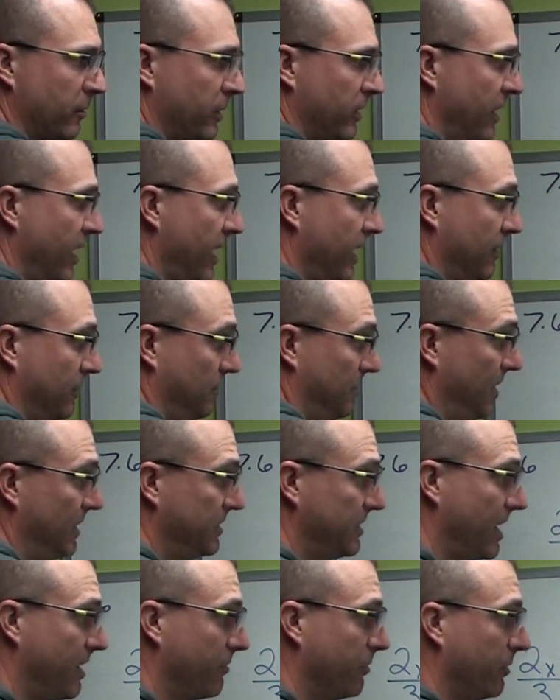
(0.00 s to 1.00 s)
with that. That's
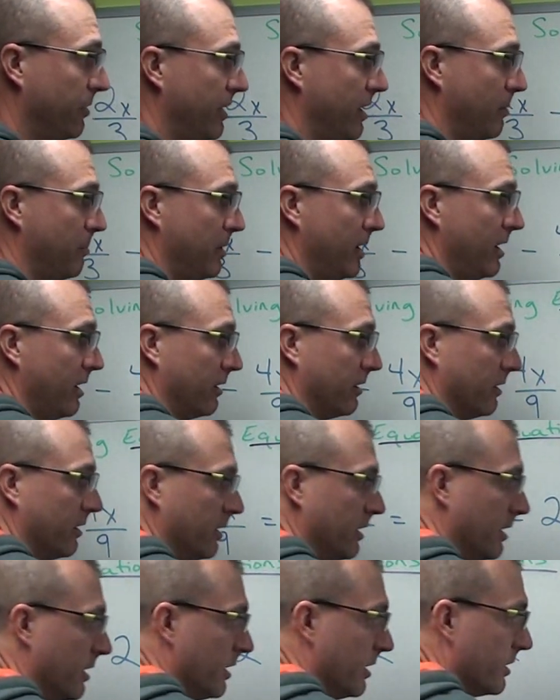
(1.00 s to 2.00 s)
not really that bad.
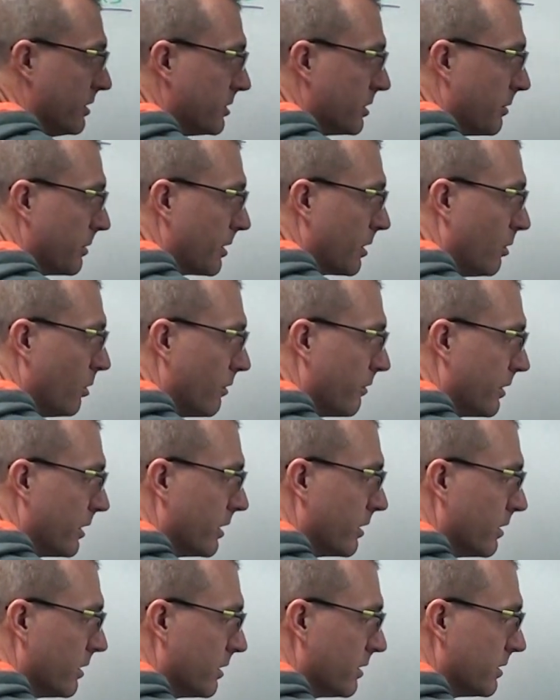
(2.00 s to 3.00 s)
So we go over
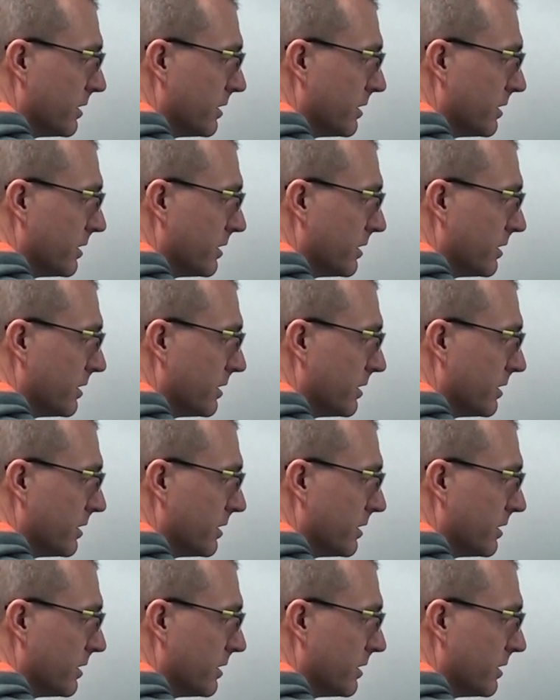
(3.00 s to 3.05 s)
here,